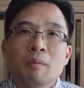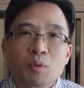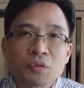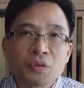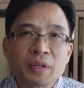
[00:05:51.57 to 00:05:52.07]

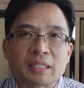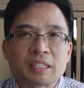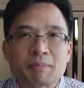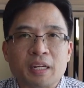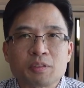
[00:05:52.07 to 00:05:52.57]
Brookfield
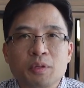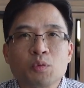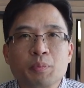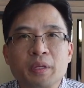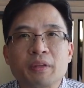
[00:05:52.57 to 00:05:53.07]
Asset Management
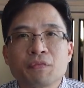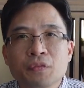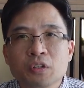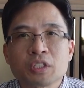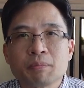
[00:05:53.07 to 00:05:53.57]
will be the
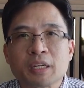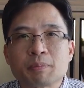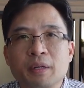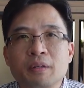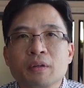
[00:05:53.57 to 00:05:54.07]
first
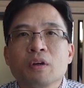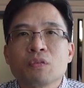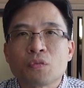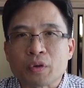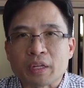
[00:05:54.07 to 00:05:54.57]
investment
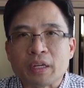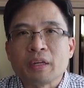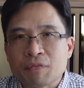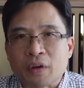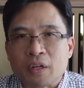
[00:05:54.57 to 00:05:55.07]
for the
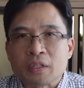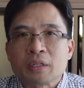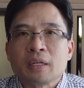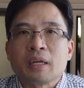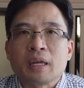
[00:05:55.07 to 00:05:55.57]
fund.
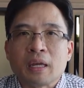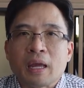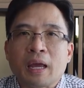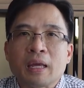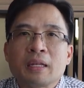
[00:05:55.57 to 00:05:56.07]

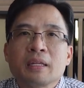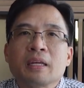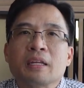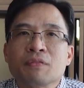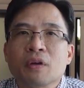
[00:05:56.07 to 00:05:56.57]
And
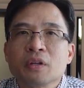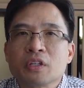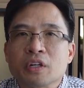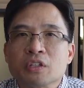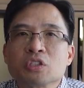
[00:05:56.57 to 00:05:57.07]
in the
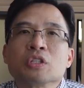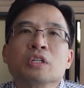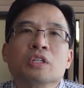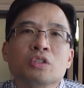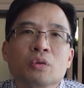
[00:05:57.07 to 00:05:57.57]
following years,
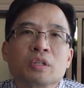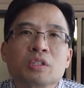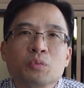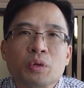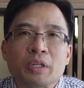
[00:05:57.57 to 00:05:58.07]

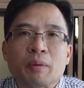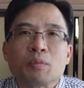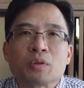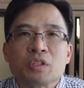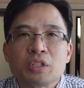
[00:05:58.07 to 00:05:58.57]
Doris and William
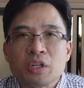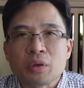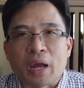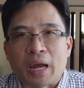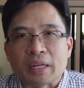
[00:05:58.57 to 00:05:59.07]
will
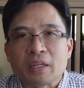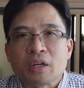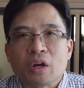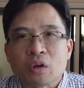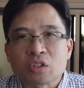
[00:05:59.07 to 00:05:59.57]
continue adding
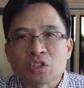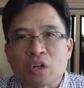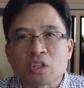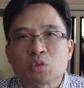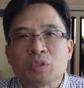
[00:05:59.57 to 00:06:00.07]
other
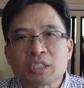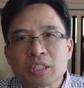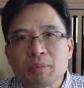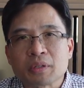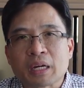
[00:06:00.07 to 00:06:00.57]
stocks with
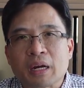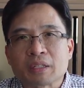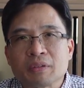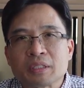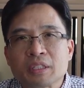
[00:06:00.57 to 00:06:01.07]
similar
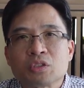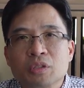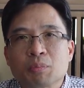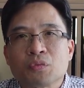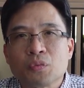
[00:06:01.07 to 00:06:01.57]
characteristics
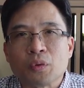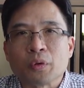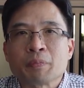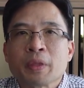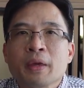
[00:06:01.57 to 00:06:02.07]
to the portfolio.